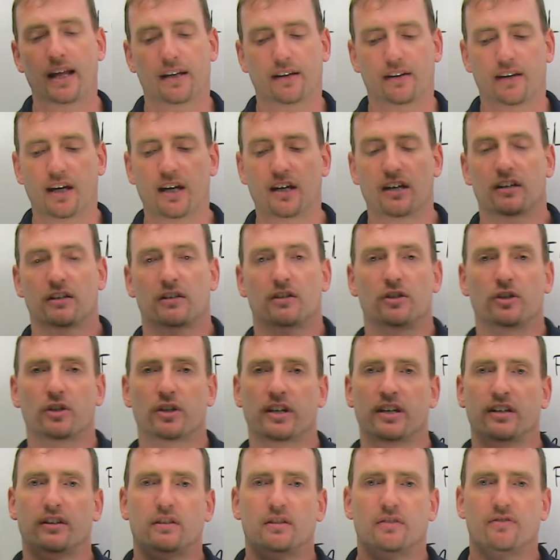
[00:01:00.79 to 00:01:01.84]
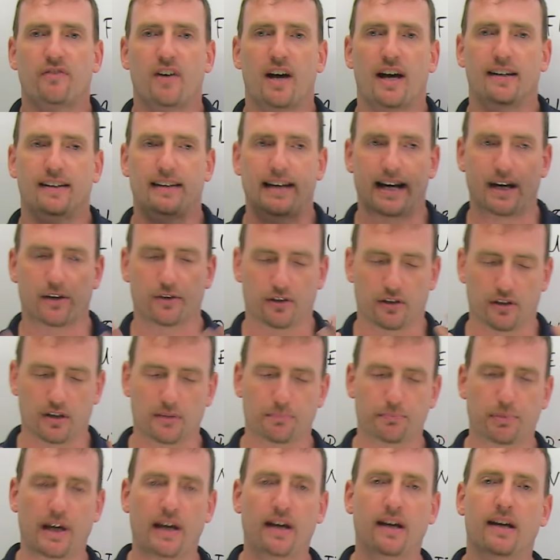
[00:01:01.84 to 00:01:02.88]
they're looking to find out, they're
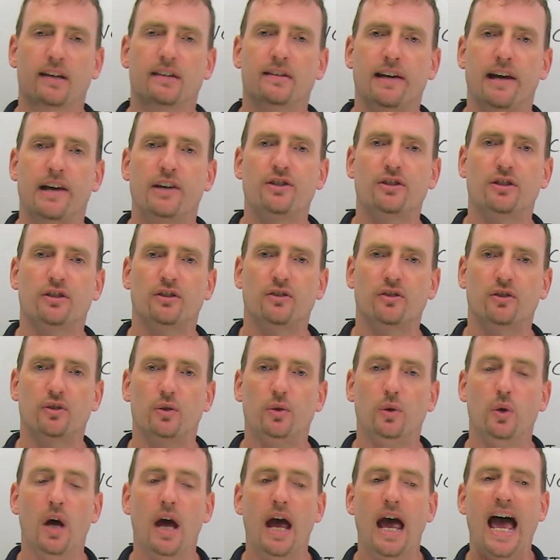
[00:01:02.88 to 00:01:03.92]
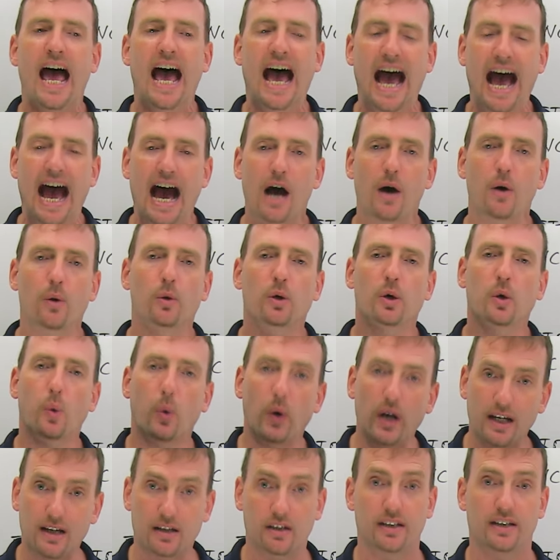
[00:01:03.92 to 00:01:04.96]
paying attention to how
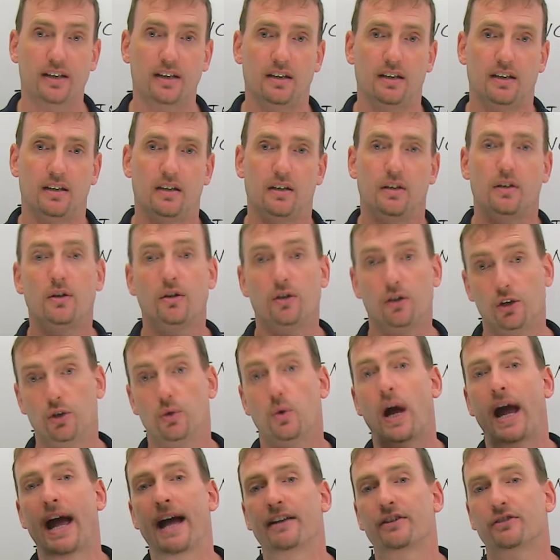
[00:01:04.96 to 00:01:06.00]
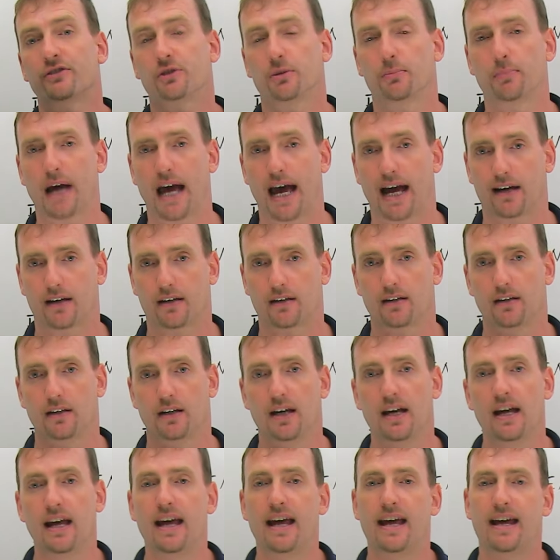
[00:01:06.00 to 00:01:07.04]
quickly you answer back.
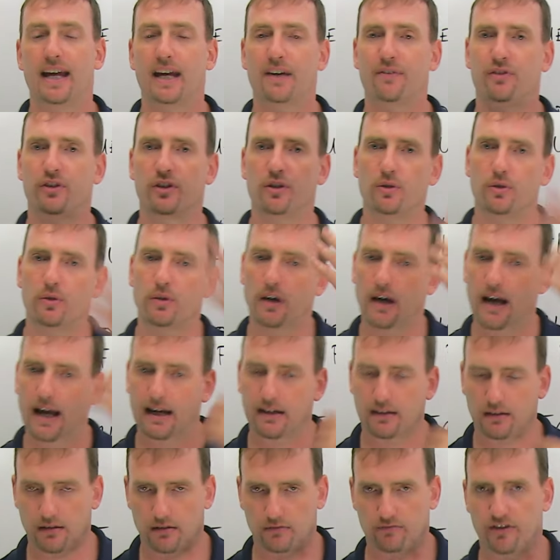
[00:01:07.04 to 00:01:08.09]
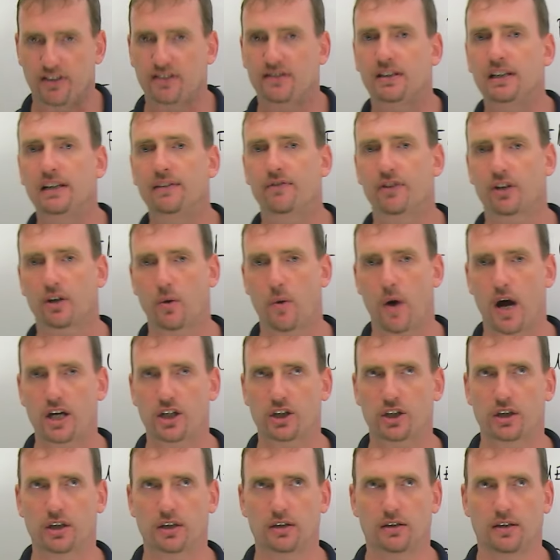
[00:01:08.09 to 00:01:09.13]
If you receive the
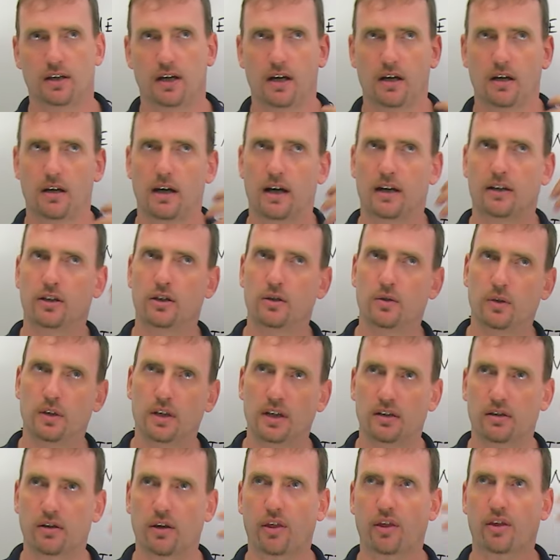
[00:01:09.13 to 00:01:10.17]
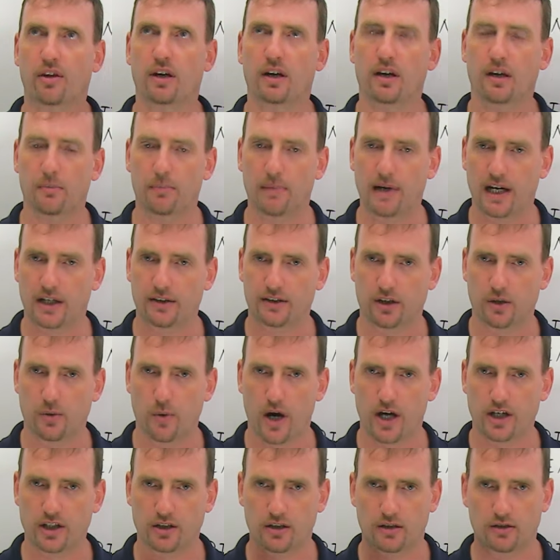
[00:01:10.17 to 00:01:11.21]
question and you need to think about the
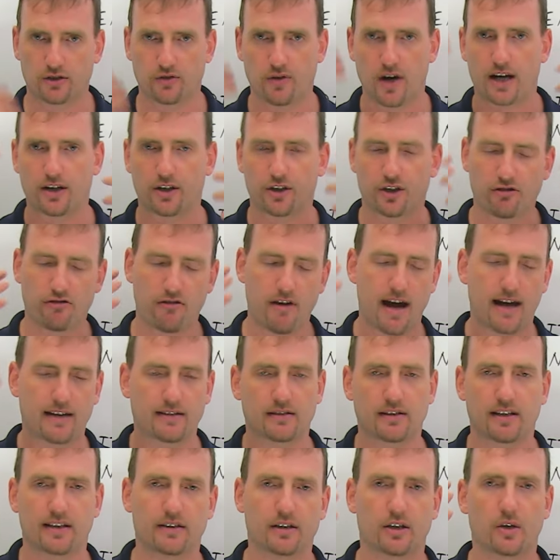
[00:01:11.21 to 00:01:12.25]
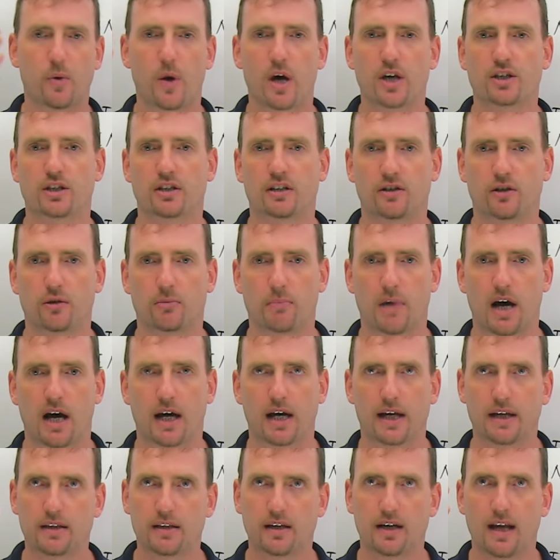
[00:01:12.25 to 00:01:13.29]
question, try to translate the question in your
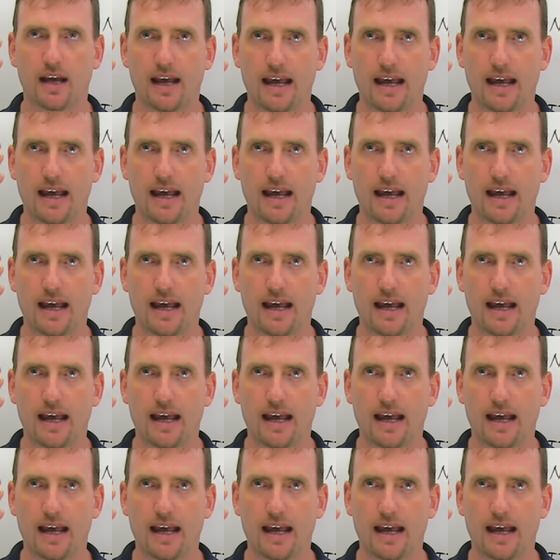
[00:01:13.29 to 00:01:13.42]
mind,